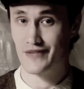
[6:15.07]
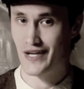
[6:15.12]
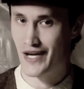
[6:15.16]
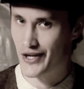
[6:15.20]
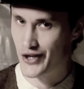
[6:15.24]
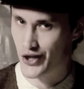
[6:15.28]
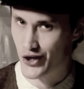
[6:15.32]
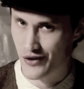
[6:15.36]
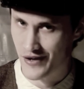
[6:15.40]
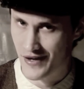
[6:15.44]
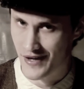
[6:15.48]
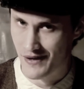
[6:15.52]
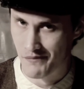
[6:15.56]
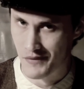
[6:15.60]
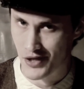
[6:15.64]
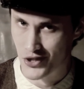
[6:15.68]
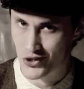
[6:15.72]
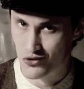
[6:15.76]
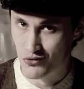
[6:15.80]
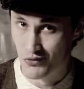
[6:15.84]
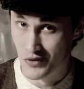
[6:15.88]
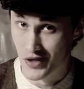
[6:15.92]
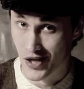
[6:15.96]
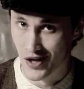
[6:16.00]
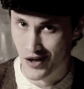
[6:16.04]
I know how
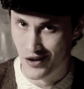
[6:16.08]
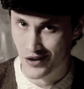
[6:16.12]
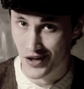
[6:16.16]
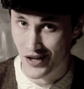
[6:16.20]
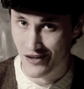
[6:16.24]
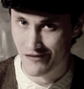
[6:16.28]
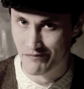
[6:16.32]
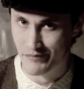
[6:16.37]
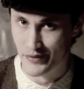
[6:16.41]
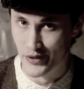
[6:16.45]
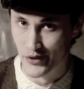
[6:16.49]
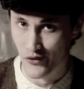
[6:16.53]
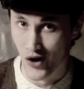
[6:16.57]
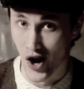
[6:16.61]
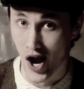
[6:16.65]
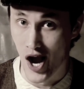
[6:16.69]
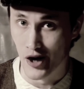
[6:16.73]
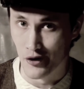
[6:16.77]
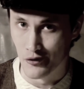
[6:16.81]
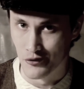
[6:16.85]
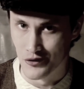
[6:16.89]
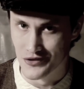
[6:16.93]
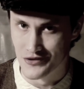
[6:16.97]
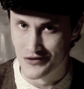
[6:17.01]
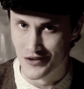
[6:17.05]
much we all love
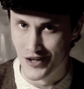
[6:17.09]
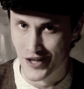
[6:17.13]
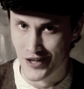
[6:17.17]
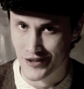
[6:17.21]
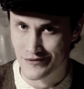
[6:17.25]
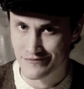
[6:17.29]
bureaucracy,